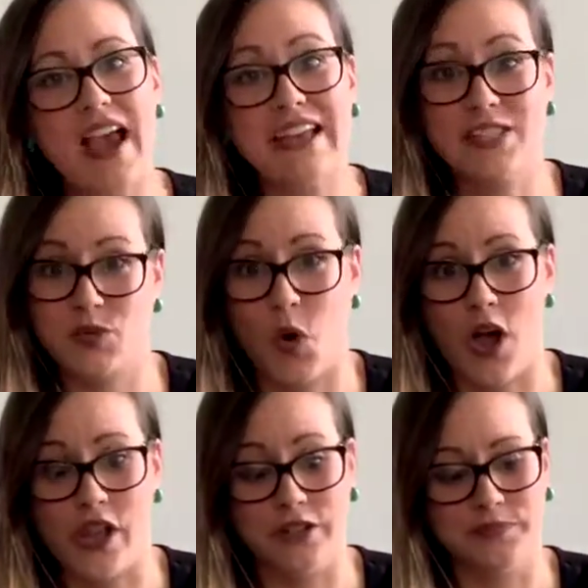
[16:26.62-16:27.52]
and
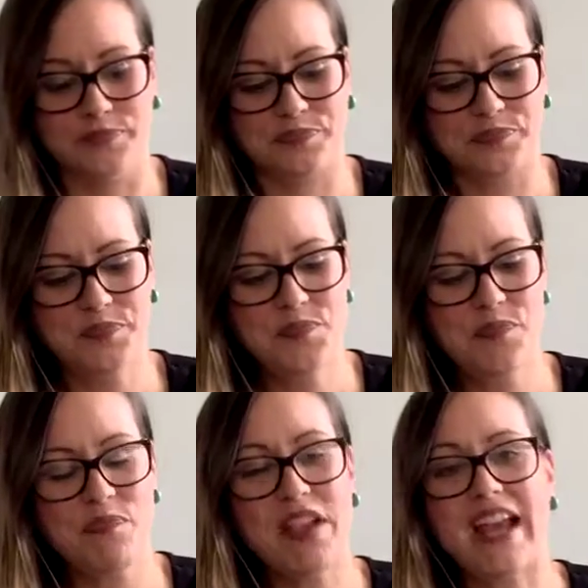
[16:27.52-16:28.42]
swallowed.
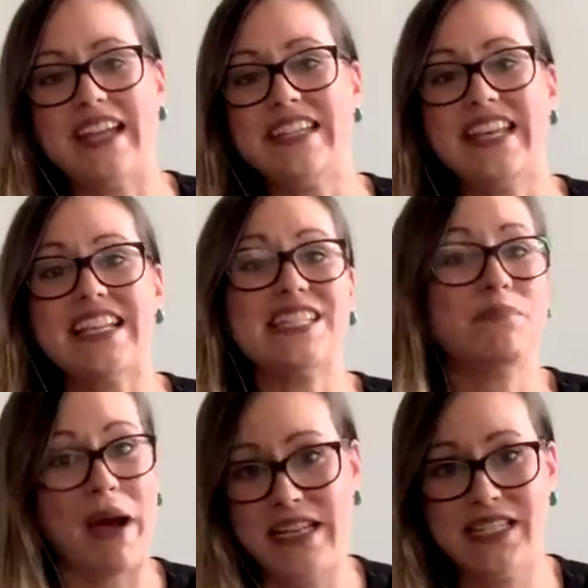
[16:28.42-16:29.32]
It is a
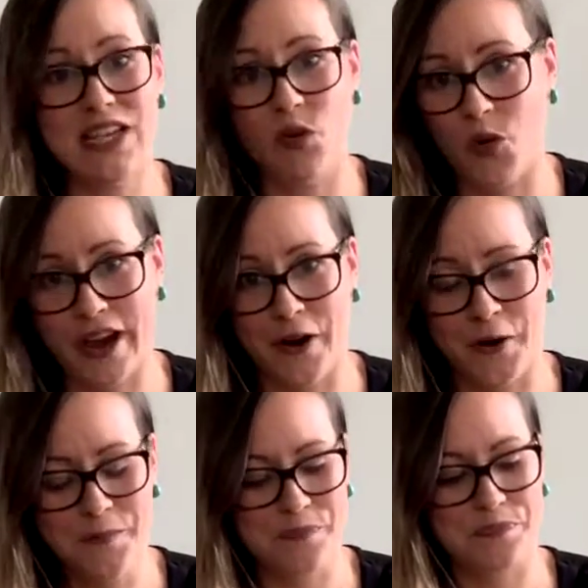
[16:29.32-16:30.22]
spicy
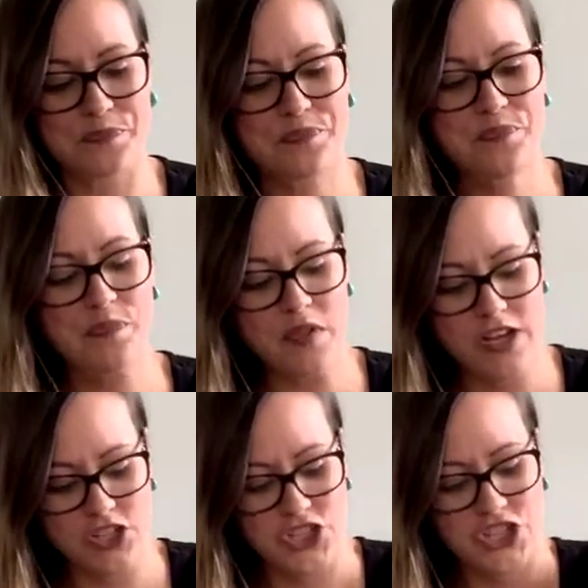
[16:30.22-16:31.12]
oil,
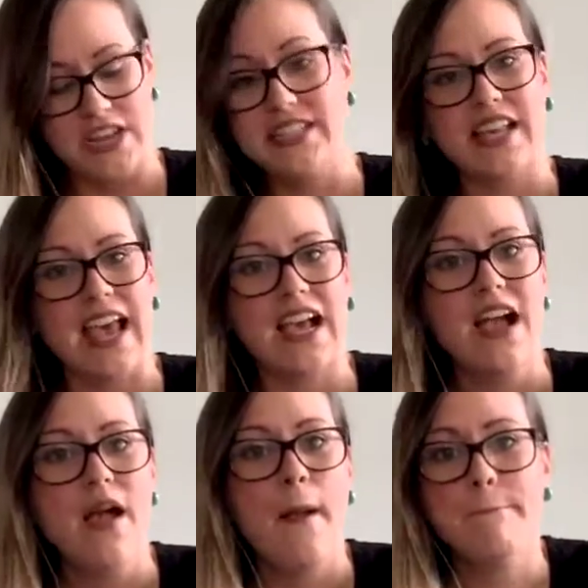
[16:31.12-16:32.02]
just like
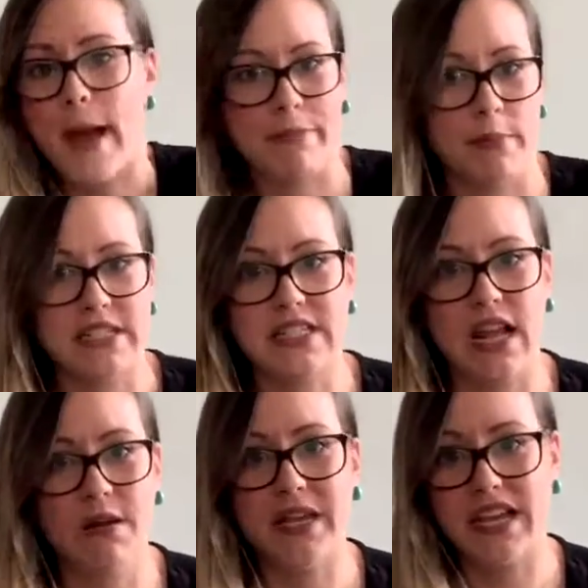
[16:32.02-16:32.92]
peppermint's
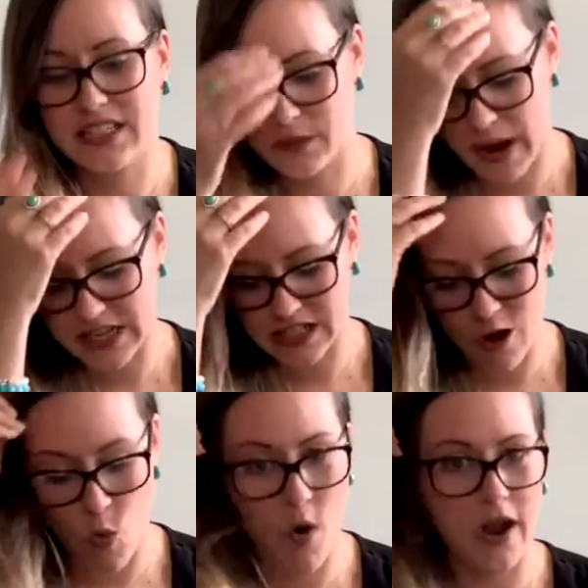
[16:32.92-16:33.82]
gonna be a
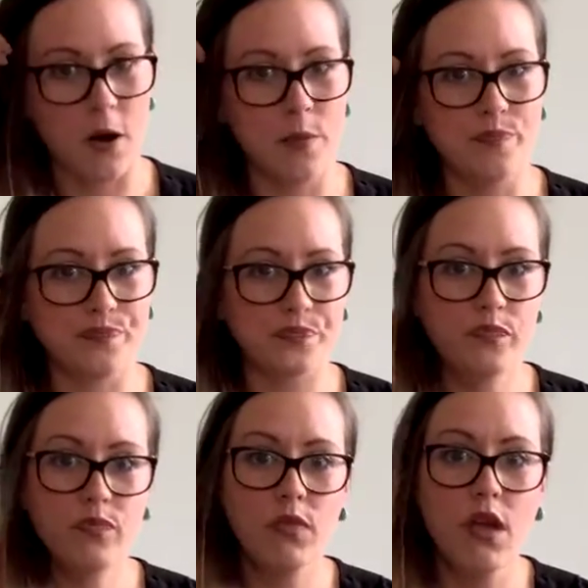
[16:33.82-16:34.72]
spicy oil,
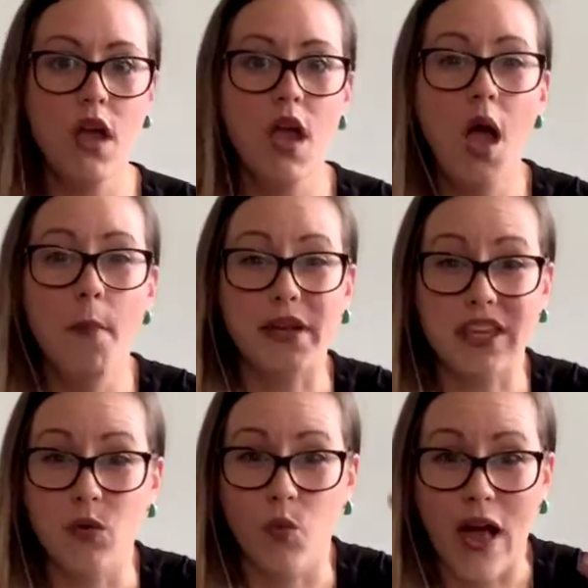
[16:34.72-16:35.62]
but
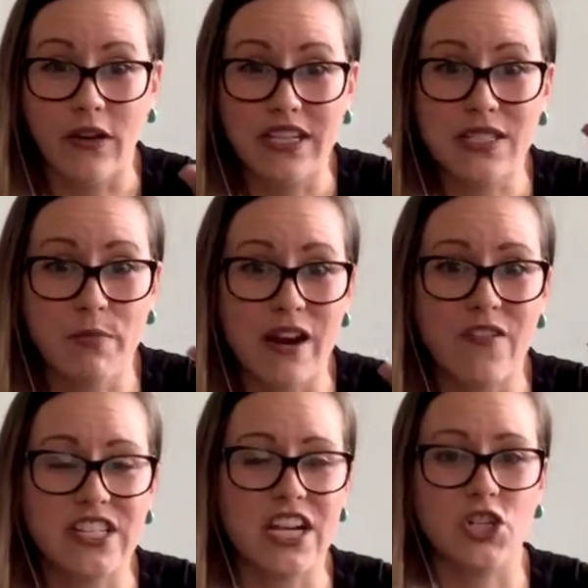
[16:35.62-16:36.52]
the wellness
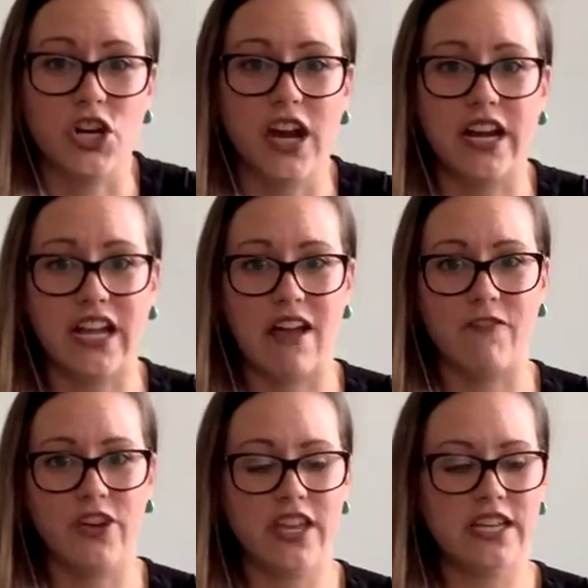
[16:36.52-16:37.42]
benefits that you're gonna get
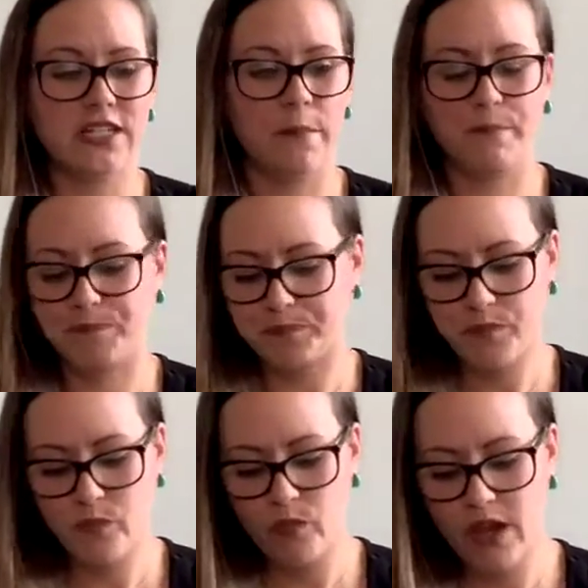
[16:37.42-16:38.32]
for this,
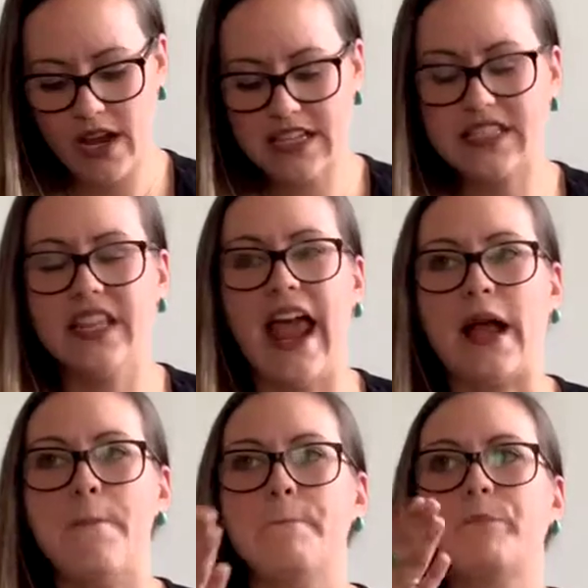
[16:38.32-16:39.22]
it like
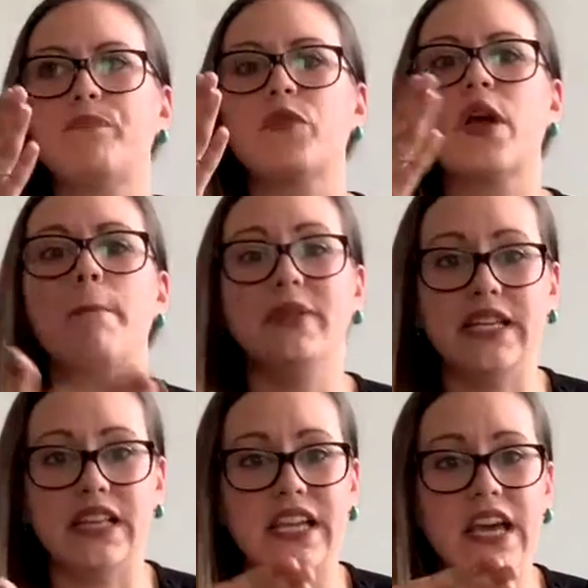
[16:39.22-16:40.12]

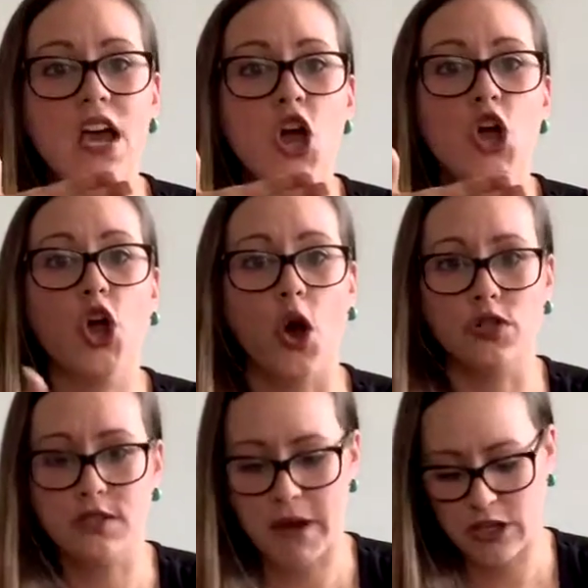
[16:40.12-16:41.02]
completely
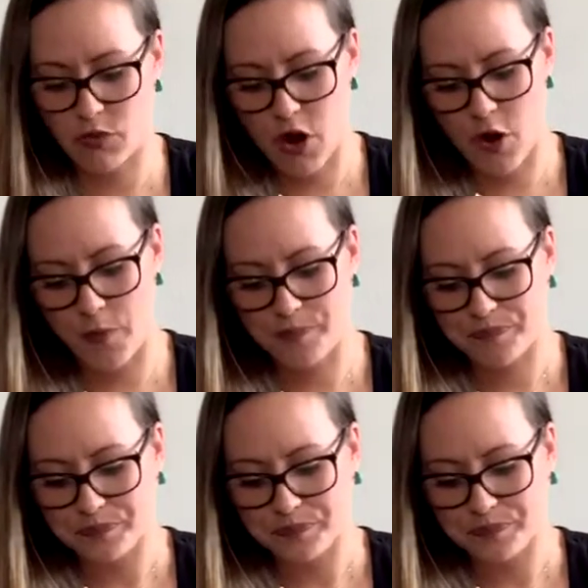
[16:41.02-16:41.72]
coats my throat